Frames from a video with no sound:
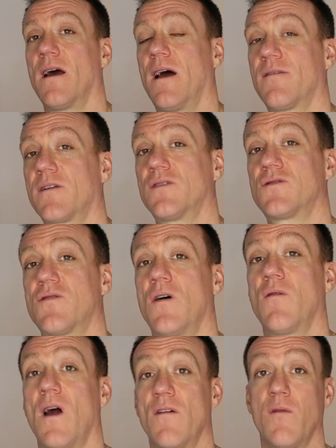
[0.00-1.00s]
have
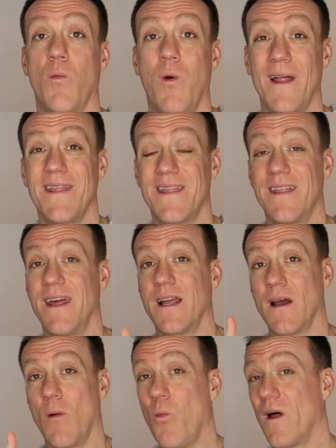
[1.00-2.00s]
control over one
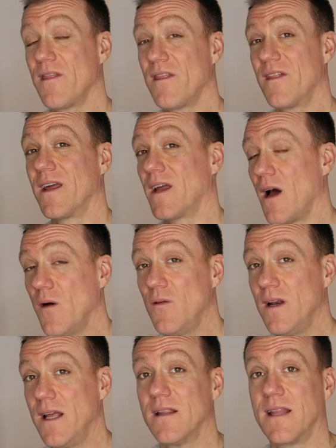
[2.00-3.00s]
thing and one thing only,